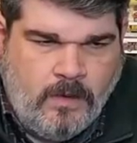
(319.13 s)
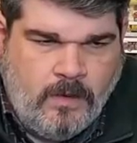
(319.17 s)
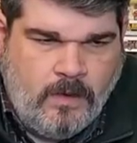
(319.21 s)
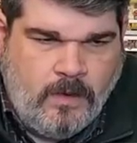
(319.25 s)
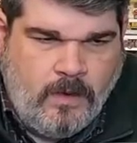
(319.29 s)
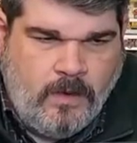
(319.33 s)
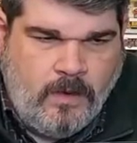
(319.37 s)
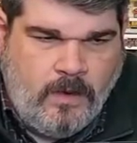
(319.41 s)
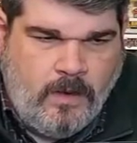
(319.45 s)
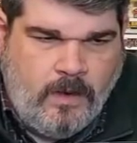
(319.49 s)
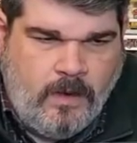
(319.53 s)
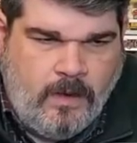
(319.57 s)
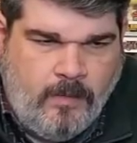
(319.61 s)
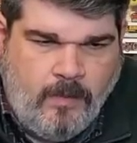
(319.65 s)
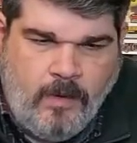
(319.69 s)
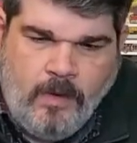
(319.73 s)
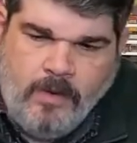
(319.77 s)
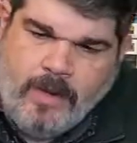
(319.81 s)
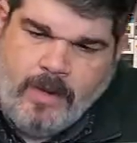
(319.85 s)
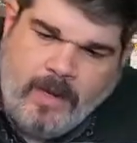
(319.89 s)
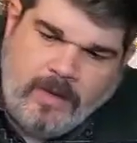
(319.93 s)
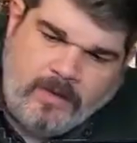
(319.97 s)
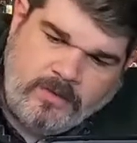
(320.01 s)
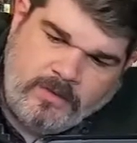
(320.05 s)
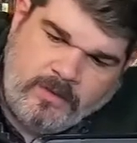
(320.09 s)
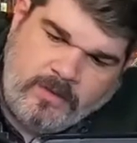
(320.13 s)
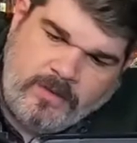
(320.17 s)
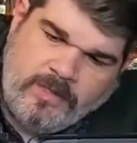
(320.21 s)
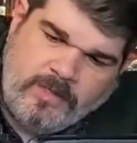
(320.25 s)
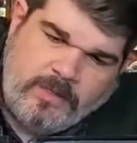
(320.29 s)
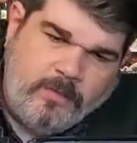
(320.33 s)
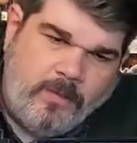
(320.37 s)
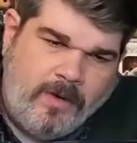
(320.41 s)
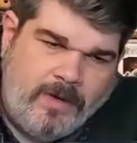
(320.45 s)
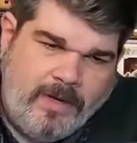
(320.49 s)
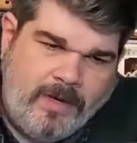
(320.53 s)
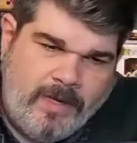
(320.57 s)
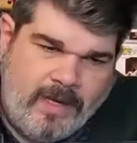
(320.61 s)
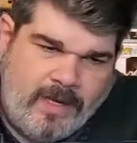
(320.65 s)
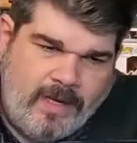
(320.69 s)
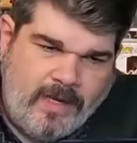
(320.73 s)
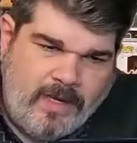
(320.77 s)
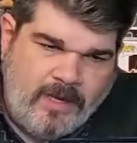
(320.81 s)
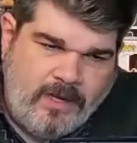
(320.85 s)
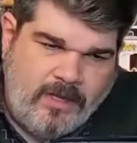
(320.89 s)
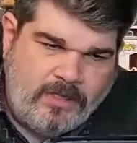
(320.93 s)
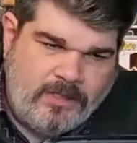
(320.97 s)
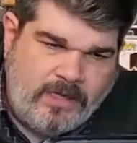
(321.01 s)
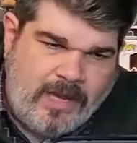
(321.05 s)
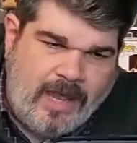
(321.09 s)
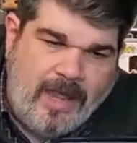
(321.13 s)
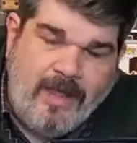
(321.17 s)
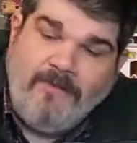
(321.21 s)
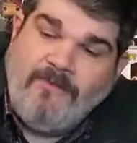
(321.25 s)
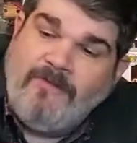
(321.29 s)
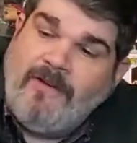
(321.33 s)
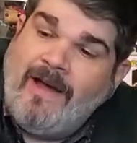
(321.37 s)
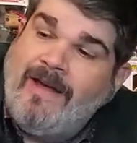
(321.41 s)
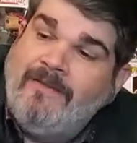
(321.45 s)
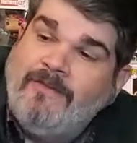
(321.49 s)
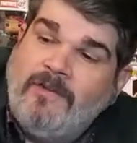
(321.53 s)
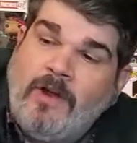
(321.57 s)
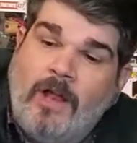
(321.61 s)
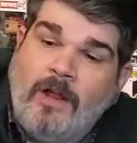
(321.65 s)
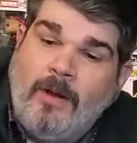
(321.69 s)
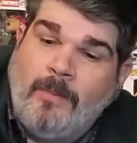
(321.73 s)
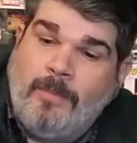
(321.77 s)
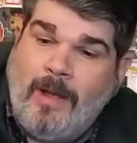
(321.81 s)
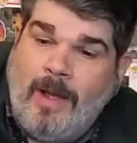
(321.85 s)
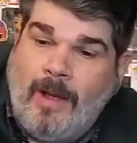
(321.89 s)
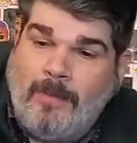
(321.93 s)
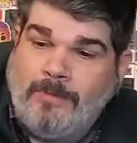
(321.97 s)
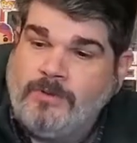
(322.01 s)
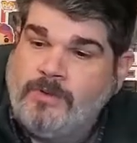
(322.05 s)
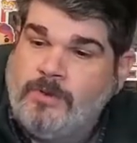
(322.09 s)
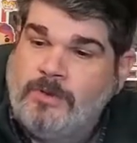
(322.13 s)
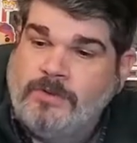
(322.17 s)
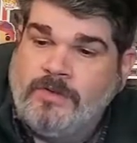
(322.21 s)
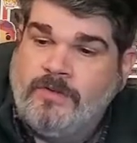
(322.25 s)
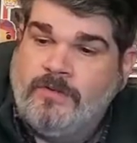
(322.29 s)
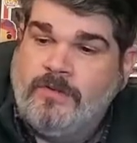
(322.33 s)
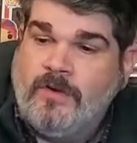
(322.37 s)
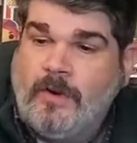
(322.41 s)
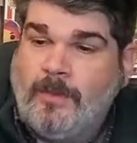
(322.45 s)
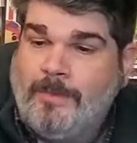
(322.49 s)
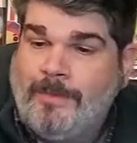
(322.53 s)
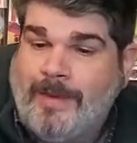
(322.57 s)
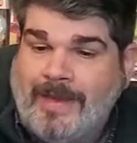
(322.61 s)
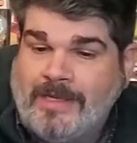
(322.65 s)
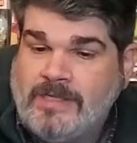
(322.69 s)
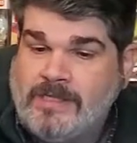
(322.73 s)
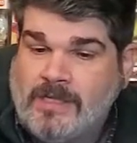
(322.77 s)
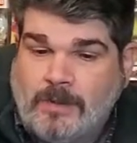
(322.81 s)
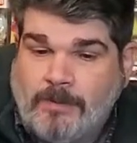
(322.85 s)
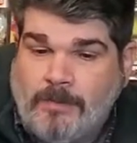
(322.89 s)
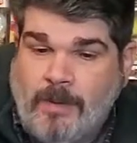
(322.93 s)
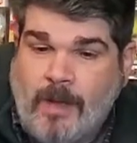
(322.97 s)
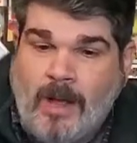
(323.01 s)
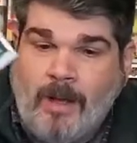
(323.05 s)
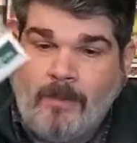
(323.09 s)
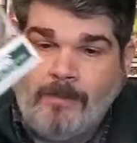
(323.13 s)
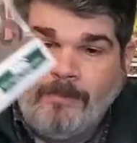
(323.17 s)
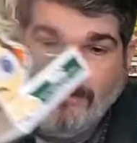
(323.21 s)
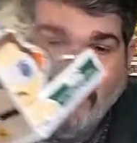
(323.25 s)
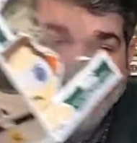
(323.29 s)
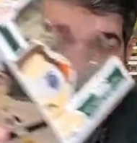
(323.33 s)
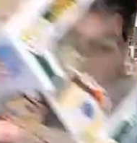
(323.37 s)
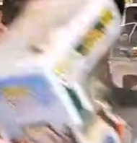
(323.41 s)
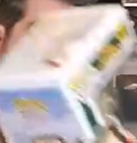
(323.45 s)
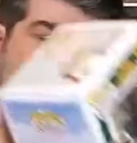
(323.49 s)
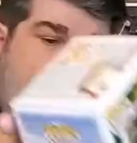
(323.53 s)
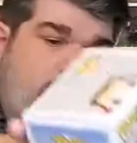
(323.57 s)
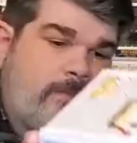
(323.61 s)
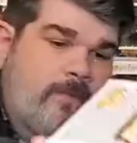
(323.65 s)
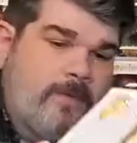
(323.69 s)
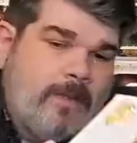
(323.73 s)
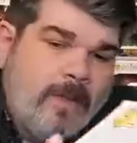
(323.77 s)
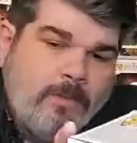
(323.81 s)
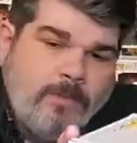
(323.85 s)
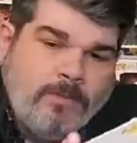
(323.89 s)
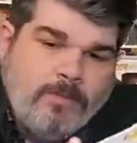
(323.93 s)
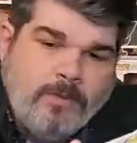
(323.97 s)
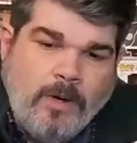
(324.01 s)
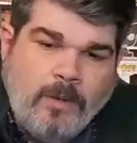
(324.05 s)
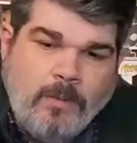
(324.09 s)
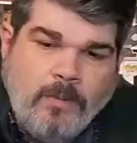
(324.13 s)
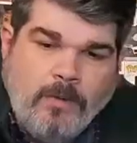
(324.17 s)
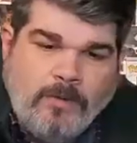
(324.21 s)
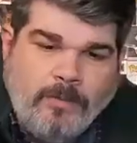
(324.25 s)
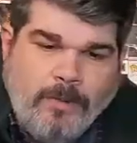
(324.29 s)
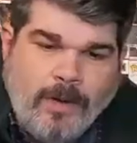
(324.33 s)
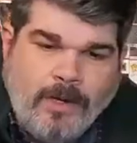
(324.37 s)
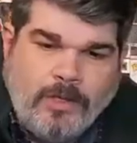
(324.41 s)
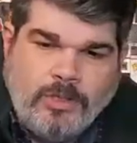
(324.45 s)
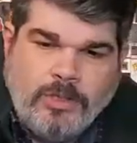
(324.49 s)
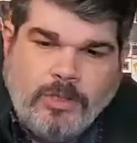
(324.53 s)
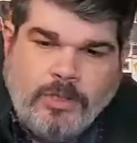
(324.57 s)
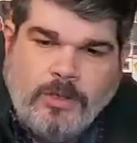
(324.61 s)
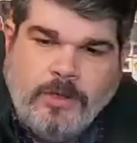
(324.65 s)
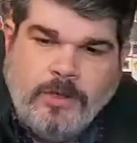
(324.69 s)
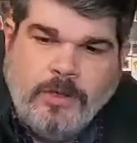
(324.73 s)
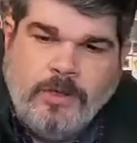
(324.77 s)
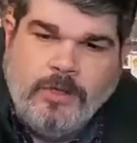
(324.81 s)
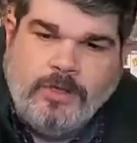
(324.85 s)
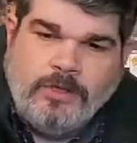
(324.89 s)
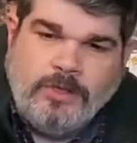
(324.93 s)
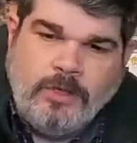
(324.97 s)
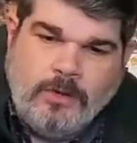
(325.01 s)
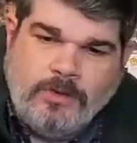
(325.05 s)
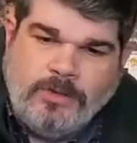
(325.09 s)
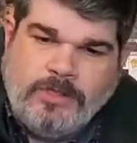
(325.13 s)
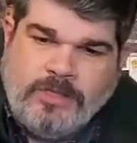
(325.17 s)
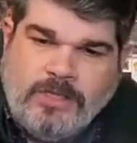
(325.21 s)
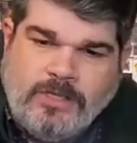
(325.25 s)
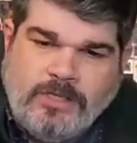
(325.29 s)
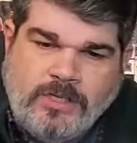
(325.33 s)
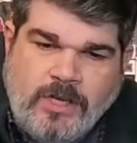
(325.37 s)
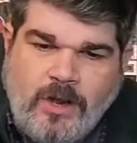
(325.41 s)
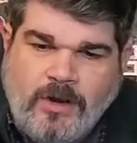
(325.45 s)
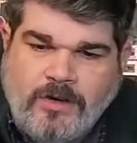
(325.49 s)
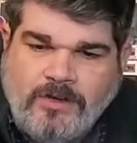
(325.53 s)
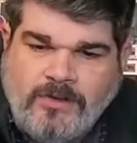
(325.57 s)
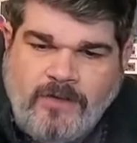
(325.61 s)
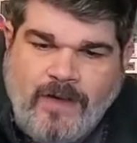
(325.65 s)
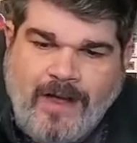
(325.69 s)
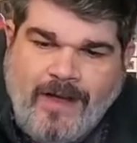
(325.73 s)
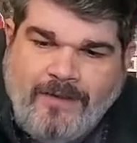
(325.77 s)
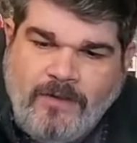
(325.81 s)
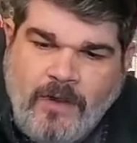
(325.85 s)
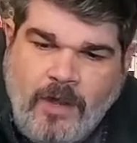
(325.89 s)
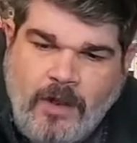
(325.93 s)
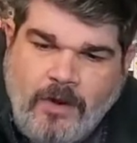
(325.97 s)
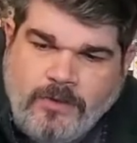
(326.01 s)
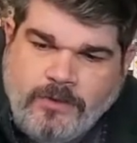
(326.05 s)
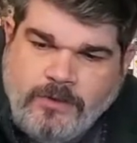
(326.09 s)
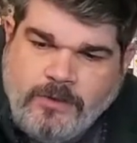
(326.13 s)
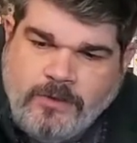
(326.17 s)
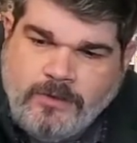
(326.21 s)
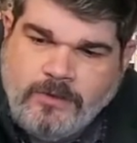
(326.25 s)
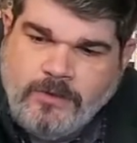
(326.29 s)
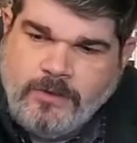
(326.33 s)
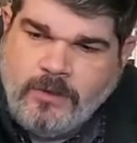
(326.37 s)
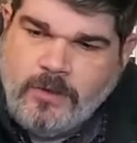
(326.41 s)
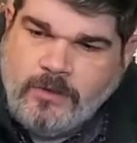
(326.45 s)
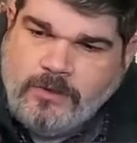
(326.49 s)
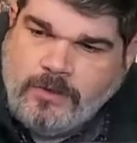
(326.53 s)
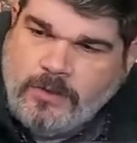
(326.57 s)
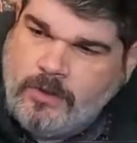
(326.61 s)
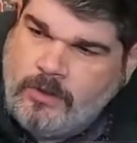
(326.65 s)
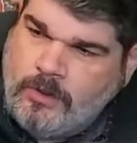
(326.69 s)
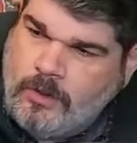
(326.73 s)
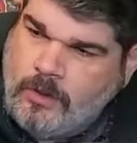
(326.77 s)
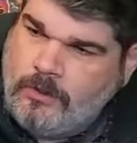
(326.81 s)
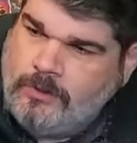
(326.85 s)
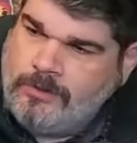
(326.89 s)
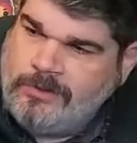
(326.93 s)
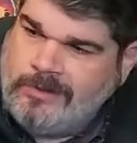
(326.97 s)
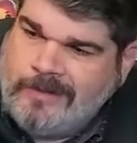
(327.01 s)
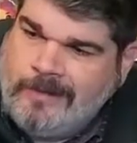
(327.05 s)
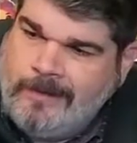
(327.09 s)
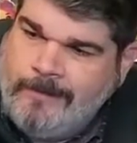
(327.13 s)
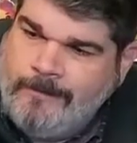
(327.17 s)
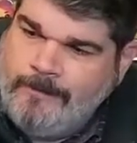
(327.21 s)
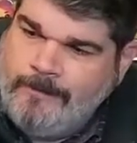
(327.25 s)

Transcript: Um, okay, so this one is a five dollar pop. So it's a very basic pop. Okay, that one's not worth much. So six dollars, five dollars. So those are those.